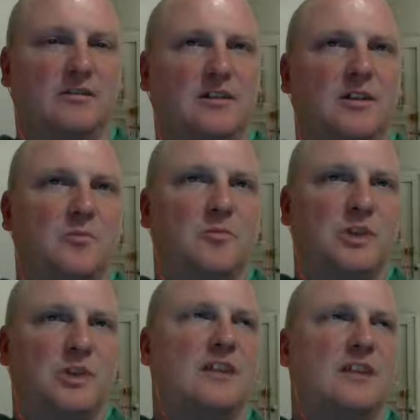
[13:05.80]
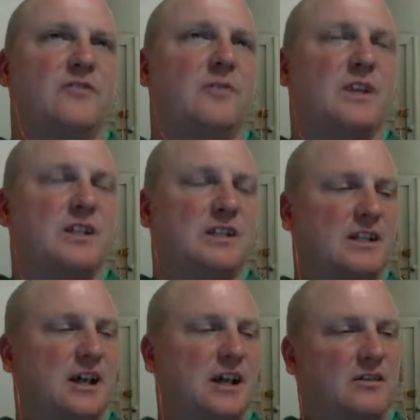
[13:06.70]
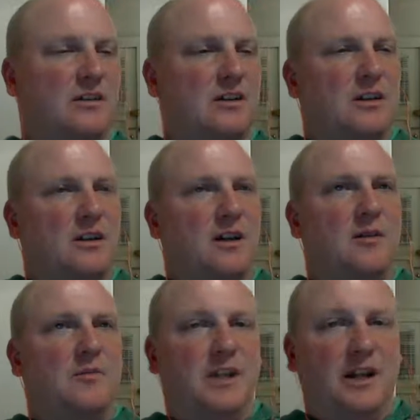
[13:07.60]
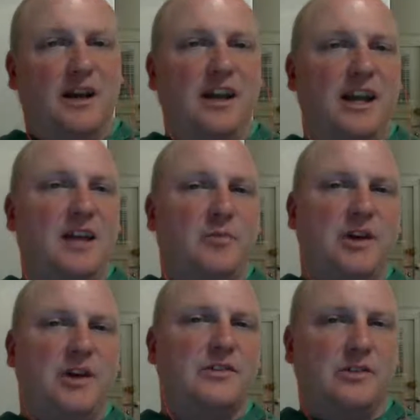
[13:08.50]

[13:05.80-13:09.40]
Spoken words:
bring that information together. And Edpuzzle,